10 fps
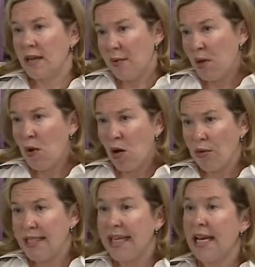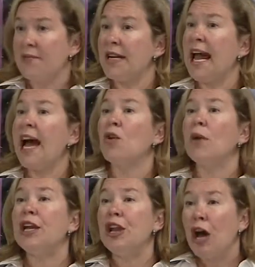going to be well received? And how do
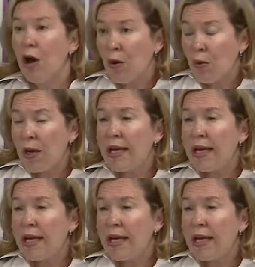we know